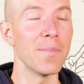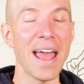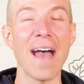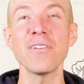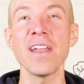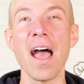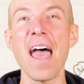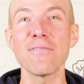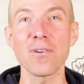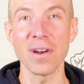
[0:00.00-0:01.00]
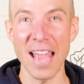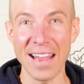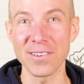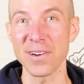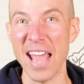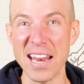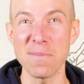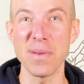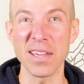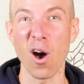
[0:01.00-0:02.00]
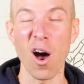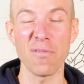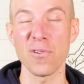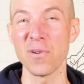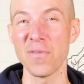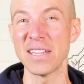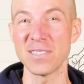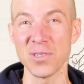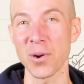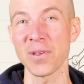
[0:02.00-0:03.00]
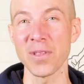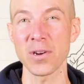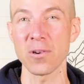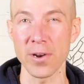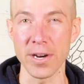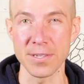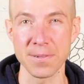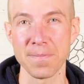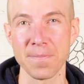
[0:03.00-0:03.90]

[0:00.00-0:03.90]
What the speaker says: but haven't ever entered any big off-road events during their careers.